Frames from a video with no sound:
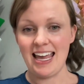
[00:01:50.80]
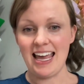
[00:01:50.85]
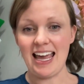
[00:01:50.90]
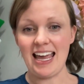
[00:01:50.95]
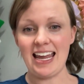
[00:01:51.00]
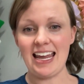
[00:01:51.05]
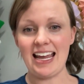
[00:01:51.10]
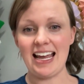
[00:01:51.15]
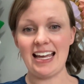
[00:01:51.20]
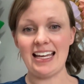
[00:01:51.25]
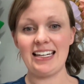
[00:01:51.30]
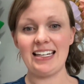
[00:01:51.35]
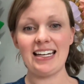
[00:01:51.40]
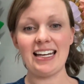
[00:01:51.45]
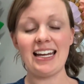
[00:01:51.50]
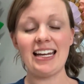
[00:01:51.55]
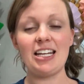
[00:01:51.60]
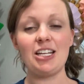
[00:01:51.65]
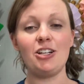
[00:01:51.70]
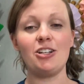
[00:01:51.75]
and
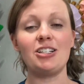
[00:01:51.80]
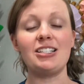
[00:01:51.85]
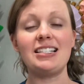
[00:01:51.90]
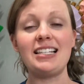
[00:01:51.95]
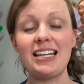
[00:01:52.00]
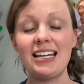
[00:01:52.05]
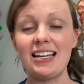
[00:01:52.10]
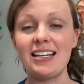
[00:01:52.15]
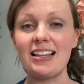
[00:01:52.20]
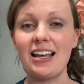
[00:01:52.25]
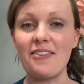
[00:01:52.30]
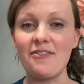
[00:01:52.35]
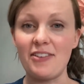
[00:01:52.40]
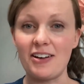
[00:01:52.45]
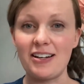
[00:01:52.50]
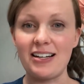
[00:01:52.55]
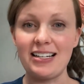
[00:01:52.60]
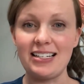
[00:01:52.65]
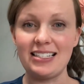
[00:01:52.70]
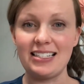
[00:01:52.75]
you're seeing that
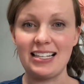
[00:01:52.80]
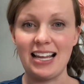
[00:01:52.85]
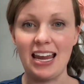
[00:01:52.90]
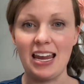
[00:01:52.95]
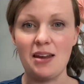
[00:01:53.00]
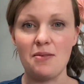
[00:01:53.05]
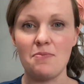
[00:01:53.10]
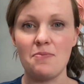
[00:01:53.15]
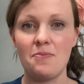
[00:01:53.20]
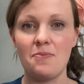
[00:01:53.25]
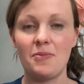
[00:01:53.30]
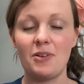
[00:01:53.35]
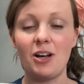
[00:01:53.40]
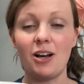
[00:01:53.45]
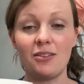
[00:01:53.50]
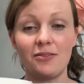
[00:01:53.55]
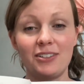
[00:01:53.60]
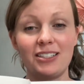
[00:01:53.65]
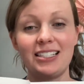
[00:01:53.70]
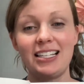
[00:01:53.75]
very same
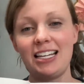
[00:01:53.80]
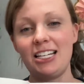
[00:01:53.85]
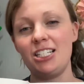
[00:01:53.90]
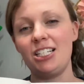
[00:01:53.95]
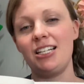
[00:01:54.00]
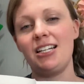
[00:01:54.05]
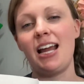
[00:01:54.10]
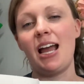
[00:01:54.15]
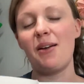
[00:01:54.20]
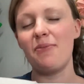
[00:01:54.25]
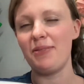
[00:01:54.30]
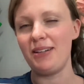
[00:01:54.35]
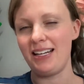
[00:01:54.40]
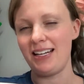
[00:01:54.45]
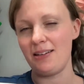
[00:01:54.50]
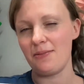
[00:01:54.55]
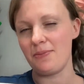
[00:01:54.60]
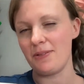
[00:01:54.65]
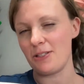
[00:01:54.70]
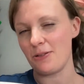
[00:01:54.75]
conversation
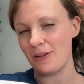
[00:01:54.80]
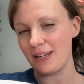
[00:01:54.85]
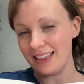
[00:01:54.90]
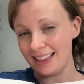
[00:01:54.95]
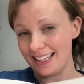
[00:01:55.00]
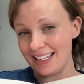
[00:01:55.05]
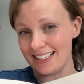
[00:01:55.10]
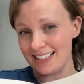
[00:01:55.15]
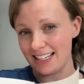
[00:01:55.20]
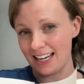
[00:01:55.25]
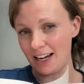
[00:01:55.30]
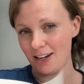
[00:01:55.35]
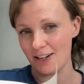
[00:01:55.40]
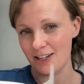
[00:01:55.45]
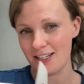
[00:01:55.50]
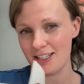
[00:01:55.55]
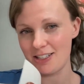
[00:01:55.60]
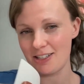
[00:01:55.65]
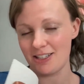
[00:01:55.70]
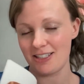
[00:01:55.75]
happening between these
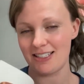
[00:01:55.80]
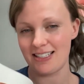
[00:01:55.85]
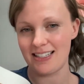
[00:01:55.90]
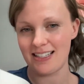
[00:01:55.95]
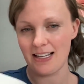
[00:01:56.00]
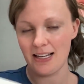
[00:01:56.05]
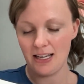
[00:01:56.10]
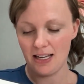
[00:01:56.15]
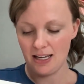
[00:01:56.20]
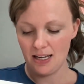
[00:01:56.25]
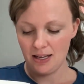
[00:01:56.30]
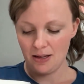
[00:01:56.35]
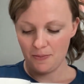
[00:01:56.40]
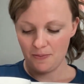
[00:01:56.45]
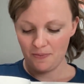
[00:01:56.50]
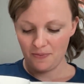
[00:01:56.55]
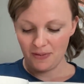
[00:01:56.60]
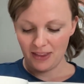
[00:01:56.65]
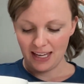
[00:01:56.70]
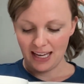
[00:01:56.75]
characters.
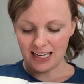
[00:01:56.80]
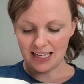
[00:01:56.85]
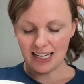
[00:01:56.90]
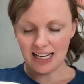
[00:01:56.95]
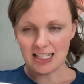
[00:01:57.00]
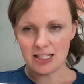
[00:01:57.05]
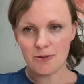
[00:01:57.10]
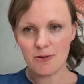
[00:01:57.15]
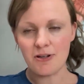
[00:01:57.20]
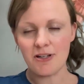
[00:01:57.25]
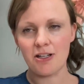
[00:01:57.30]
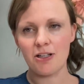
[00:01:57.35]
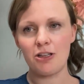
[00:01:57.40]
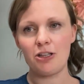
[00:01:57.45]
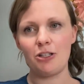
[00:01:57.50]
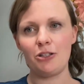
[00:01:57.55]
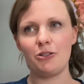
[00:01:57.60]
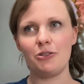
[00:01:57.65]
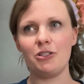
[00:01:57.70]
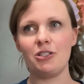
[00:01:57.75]
And yes, it will
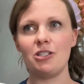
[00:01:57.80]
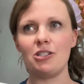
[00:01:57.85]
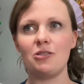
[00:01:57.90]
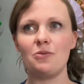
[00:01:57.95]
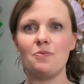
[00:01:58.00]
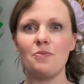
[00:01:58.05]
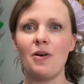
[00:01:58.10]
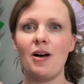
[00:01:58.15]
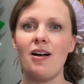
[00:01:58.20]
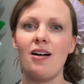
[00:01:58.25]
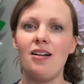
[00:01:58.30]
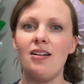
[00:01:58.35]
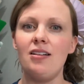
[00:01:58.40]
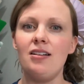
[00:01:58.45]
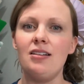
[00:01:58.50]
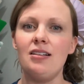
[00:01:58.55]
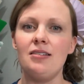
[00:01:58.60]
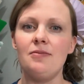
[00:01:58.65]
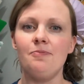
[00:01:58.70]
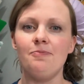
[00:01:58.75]
include
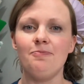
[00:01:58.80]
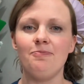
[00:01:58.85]
small